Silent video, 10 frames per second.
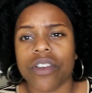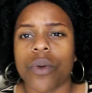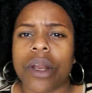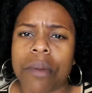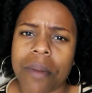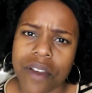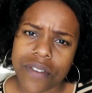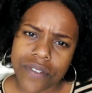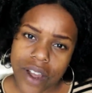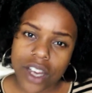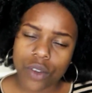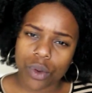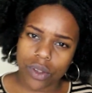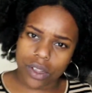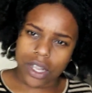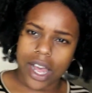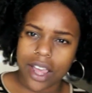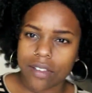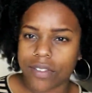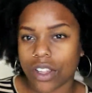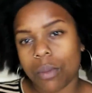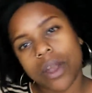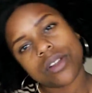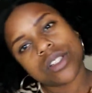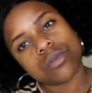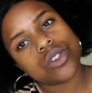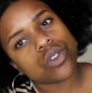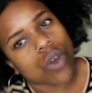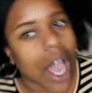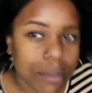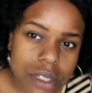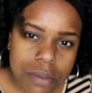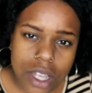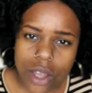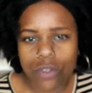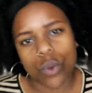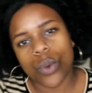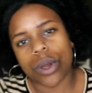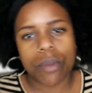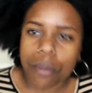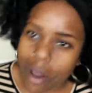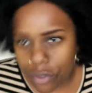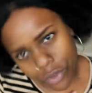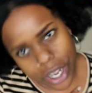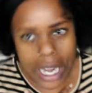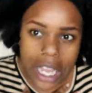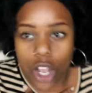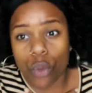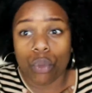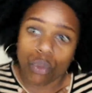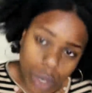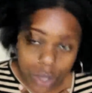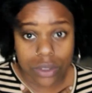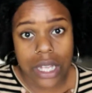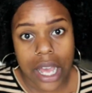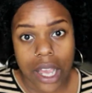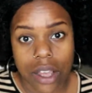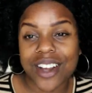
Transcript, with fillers: If you want to be my friend in real life, then you better subscribe to me if you want to be my friend in real life.